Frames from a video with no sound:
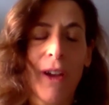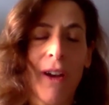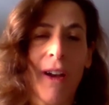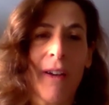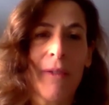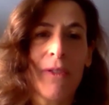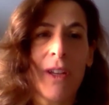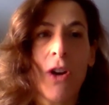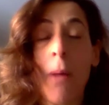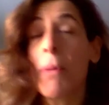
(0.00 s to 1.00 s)
uh,
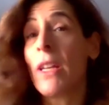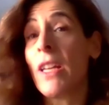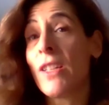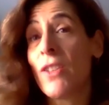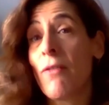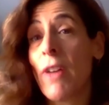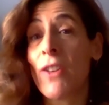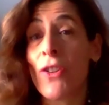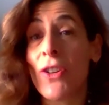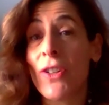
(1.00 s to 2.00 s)
the companies, the
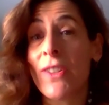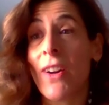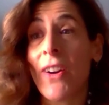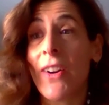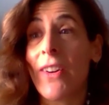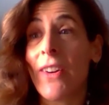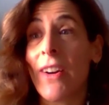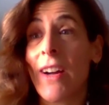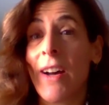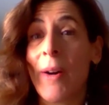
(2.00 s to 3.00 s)
vendors
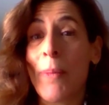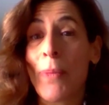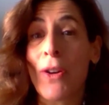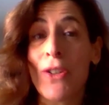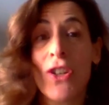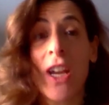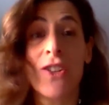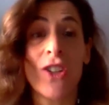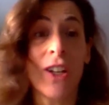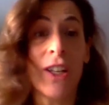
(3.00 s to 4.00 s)
are
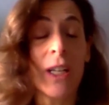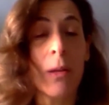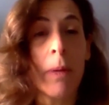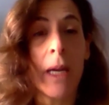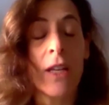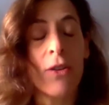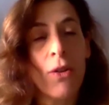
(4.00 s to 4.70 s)
changing a little bit.